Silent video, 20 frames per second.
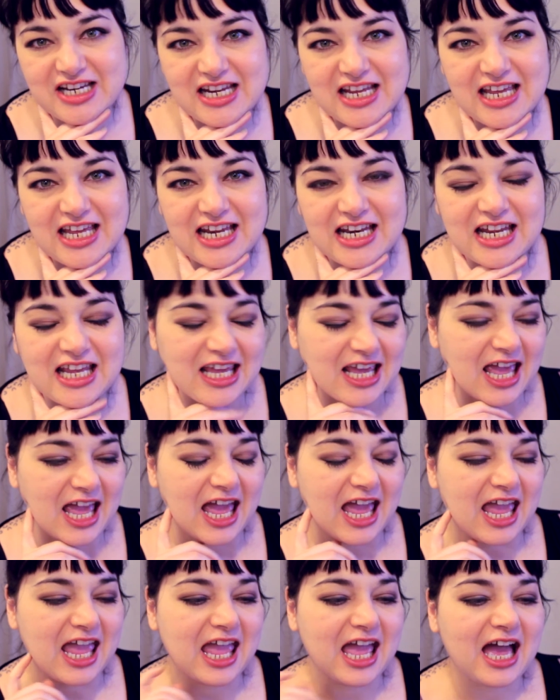in?
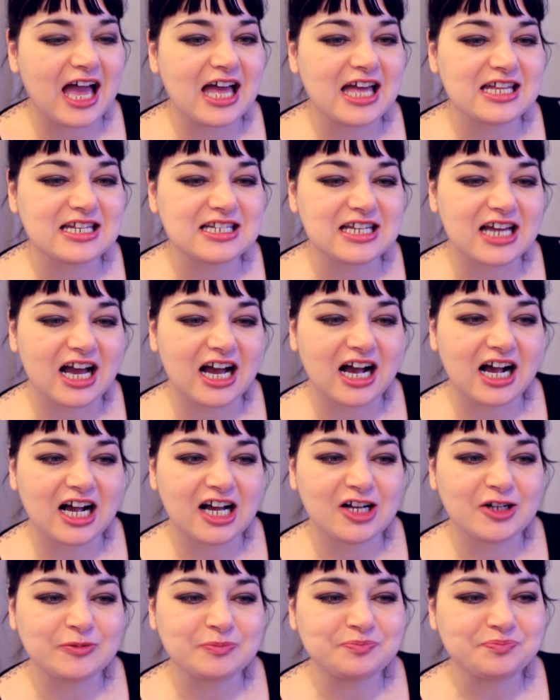
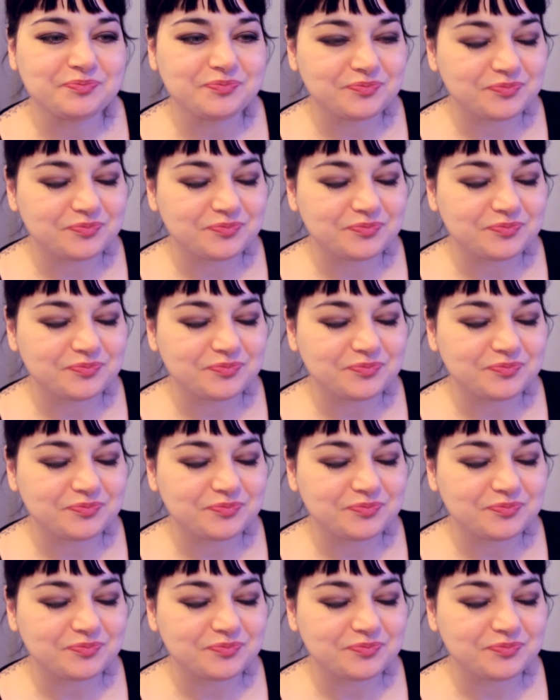And